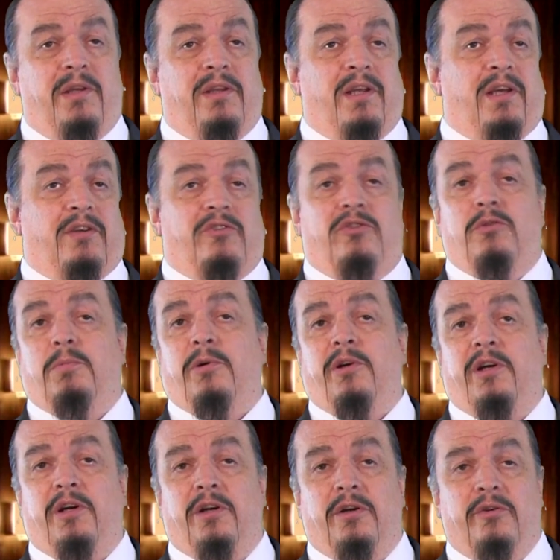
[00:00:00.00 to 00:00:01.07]
be they
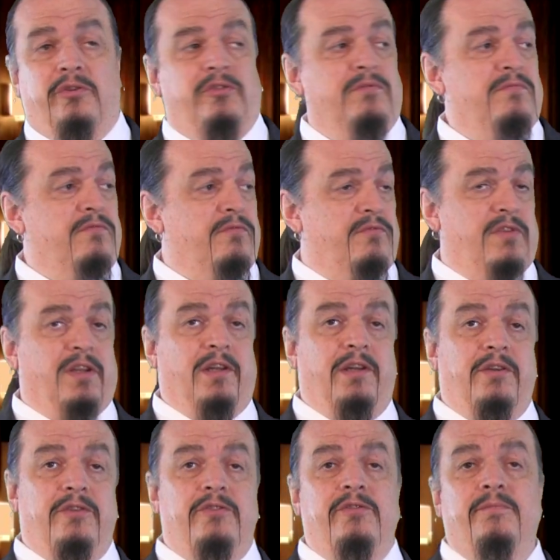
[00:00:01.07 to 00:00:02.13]
superheroes,
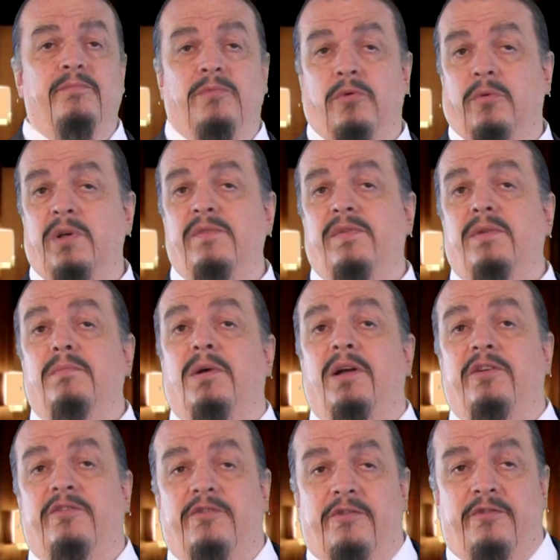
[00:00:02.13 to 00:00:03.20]
villains, or even
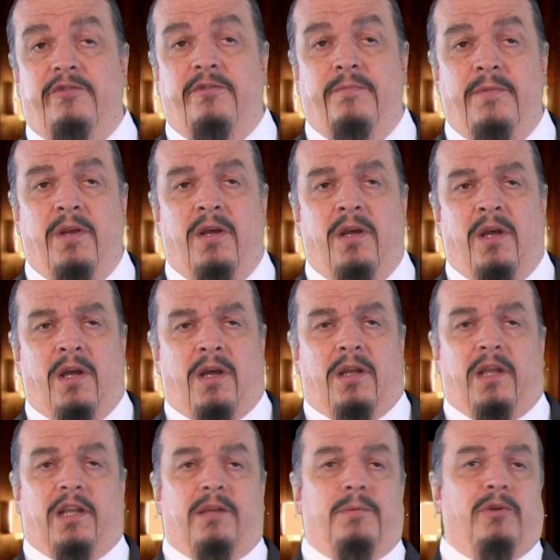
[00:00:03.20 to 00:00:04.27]
monsters.
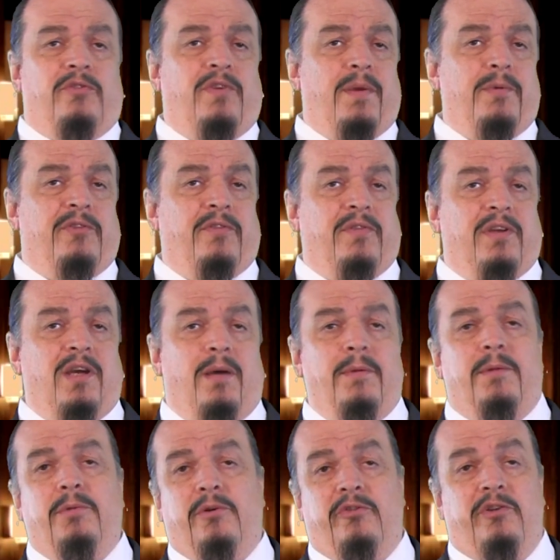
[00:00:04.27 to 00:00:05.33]
Like the most famous of the
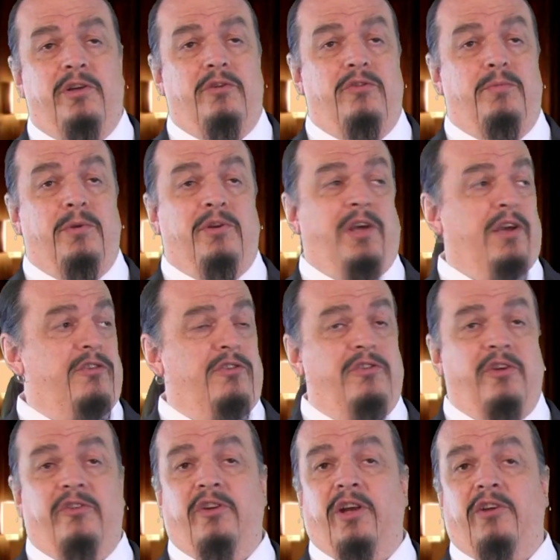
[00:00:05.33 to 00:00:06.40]
comic books to use
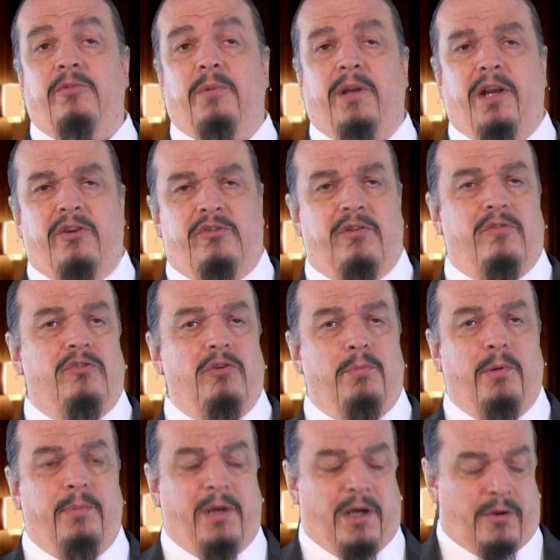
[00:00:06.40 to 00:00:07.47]
mutations as an explanation of
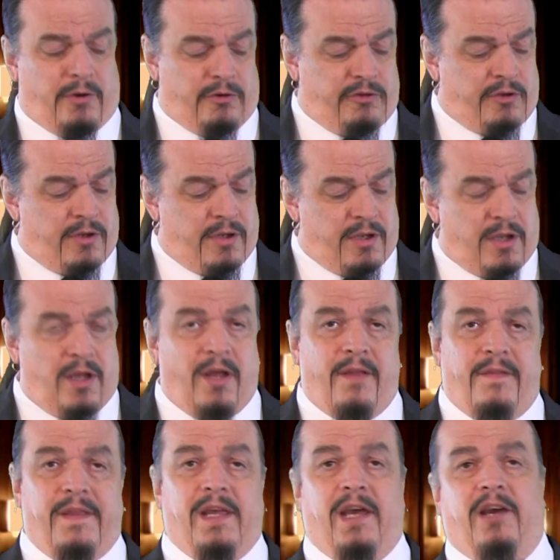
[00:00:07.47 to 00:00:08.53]
superpowers,
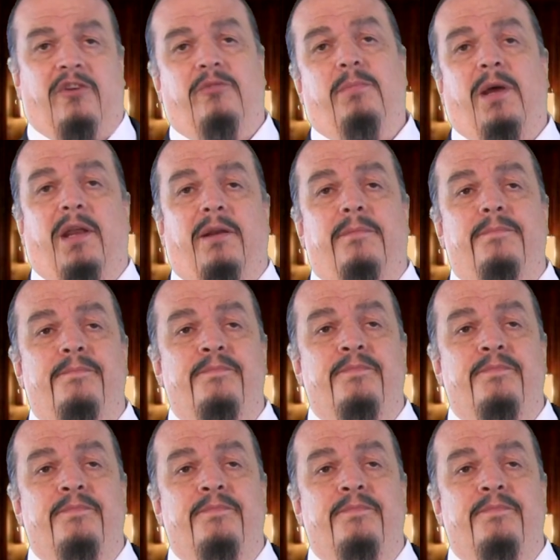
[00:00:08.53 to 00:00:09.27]
the X-Men.